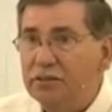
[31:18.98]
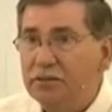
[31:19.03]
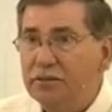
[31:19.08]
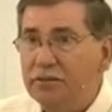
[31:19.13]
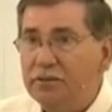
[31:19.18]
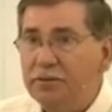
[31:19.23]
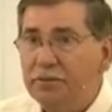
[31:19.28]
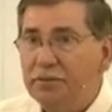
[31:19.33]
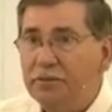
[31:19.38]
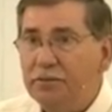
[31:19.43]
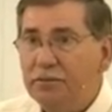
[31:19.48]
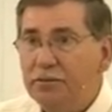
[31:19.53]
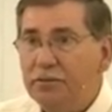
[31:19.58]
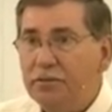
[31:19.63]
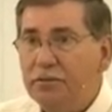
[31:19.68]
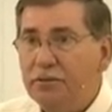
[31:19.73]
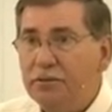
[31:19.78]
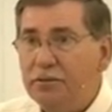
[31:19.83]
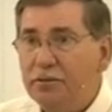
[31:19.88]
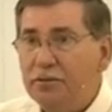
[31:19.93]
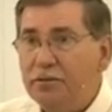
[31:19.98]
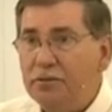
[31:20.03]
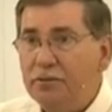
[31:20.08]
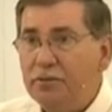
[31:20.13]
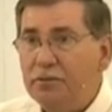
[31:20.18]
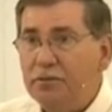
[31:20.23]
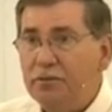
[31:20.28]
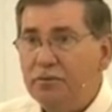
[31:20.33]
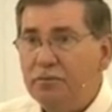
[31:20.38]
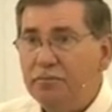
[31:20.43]

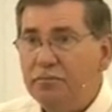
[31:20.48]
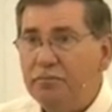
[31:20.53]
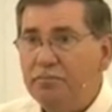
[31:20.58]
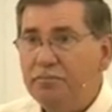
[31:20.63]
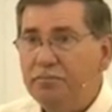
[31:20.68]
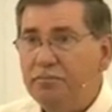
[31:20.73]
Nobody speaks.